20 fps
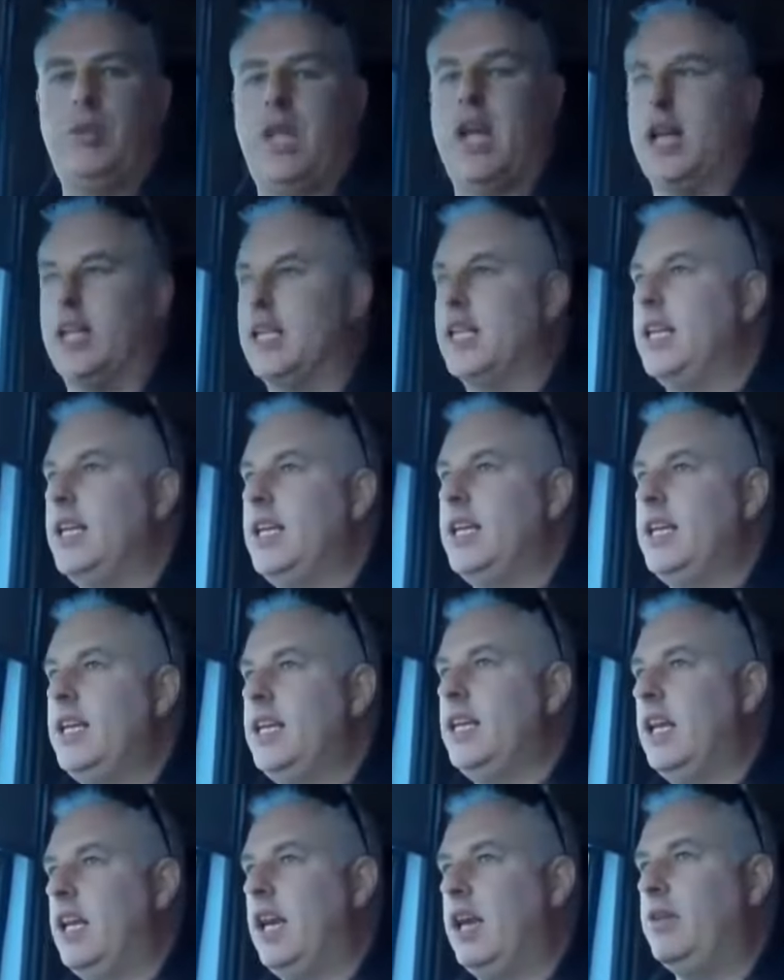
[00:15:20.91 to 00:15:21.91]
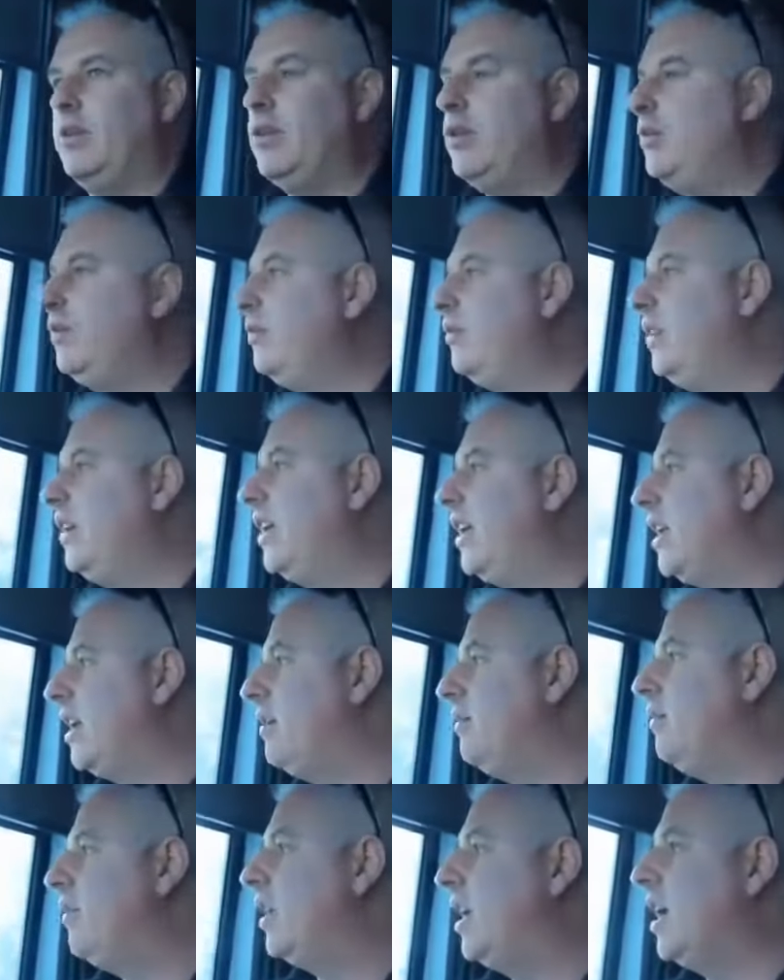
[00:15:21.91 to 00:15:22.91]
plan. We're going via
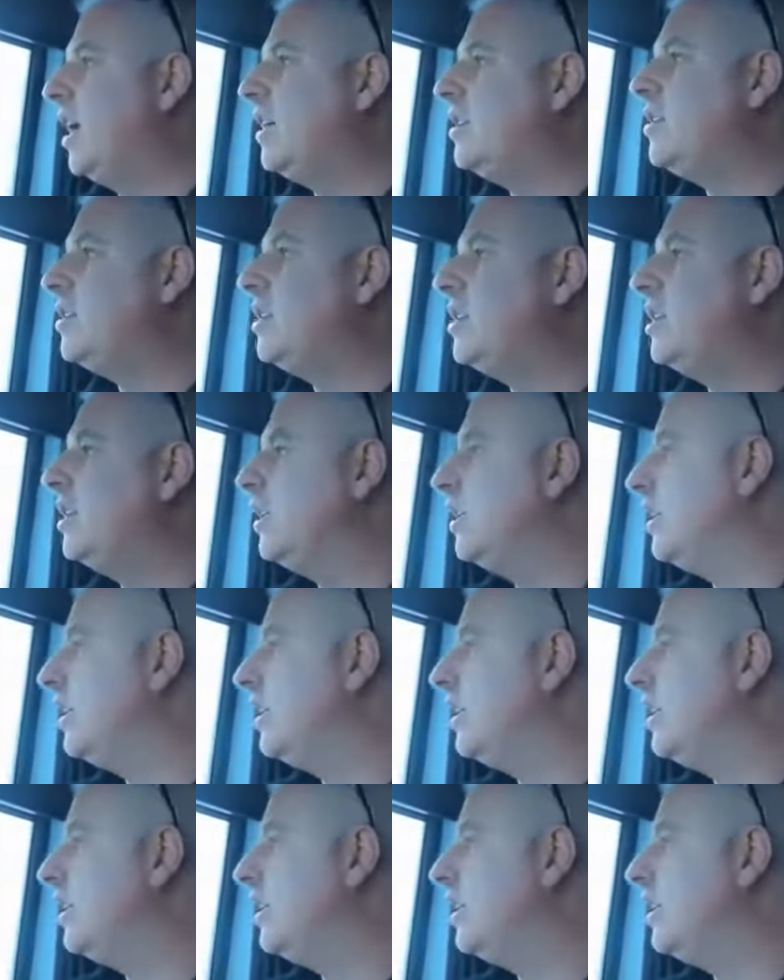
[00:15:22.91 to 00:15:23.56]
Inverness